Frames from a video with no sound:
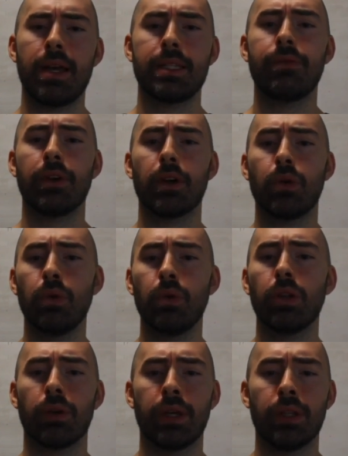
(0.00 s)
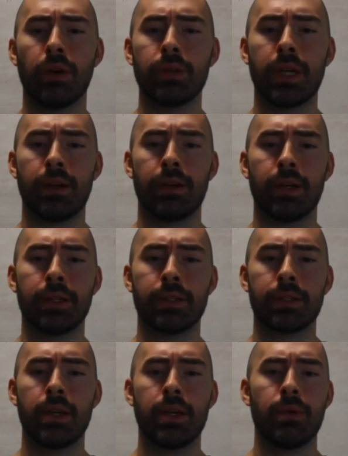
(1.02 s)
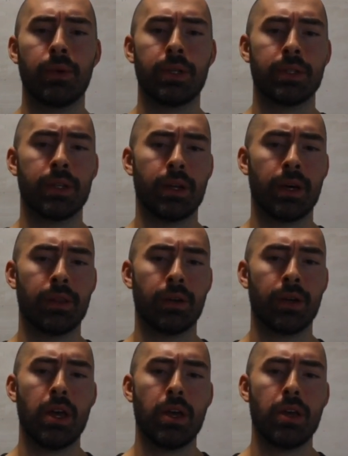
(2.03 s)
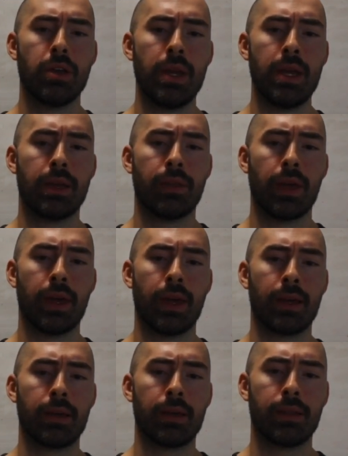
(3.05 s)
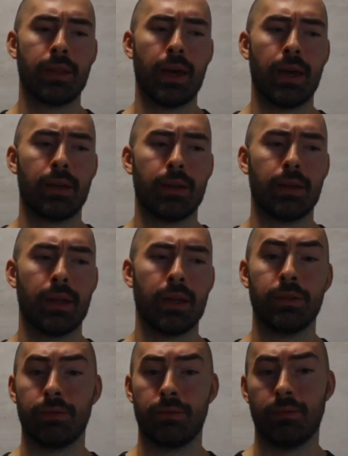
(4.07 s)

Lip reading: It's even cooler in those areas, which is another unique thing that is,